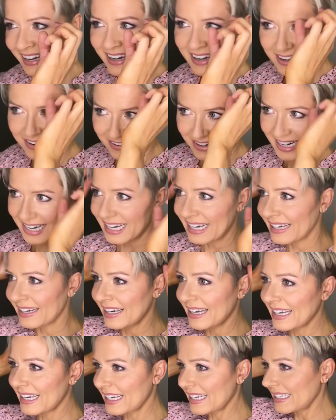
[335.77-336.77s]
All right,
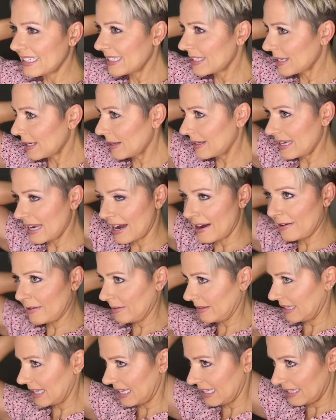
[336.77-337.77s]
and
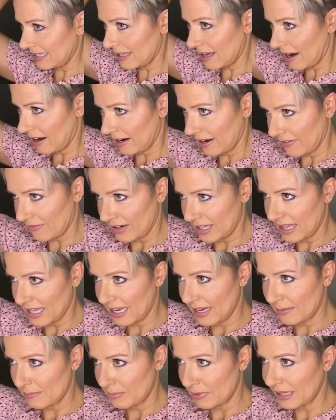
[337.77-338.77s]
now let's lock everything
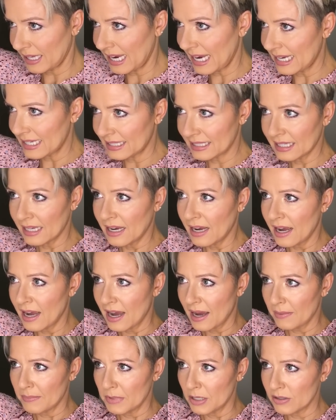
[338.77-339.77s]
in place.
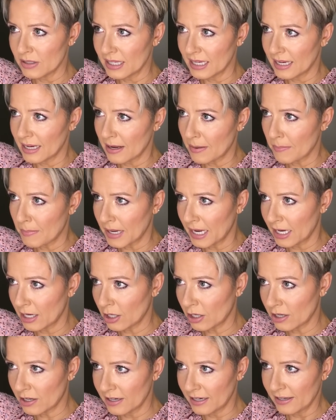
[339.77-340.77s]
I'm using my
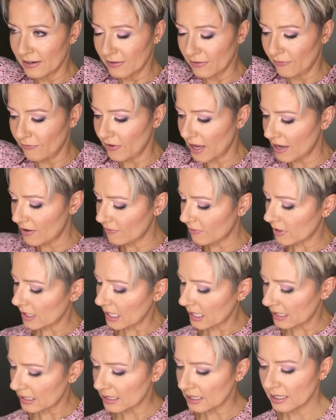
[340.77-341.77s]
current
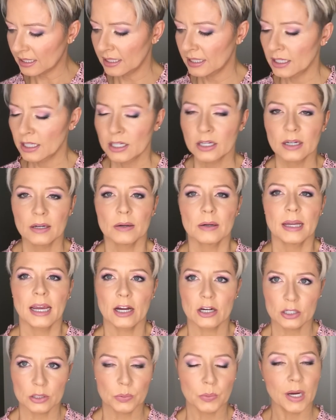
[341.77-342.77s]
favorite
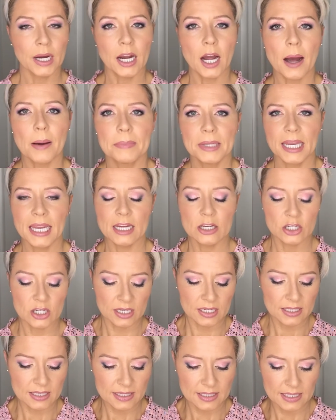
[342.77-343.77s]
hairspray
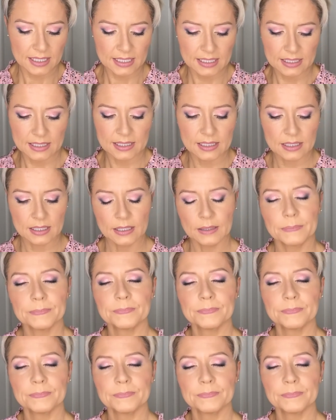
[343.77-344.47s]
combination since